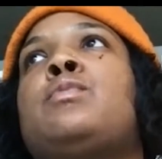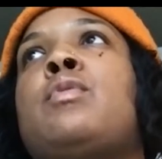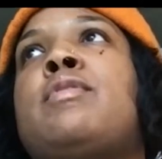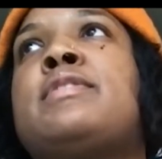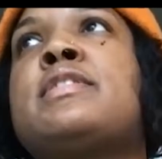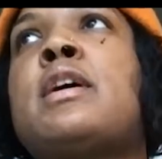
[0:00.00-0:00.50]

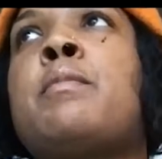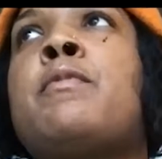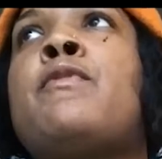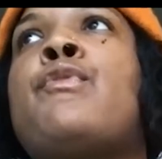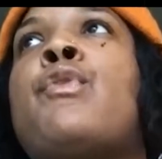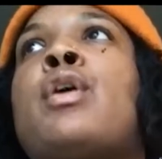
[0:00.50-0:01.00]
with some
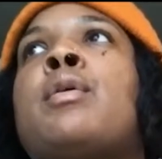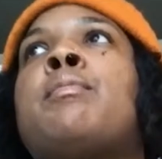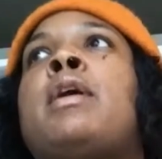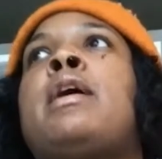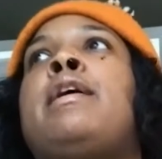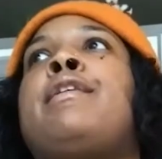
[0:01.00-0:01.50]
form
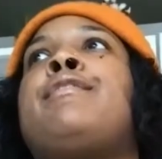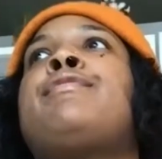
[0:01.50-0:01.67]
of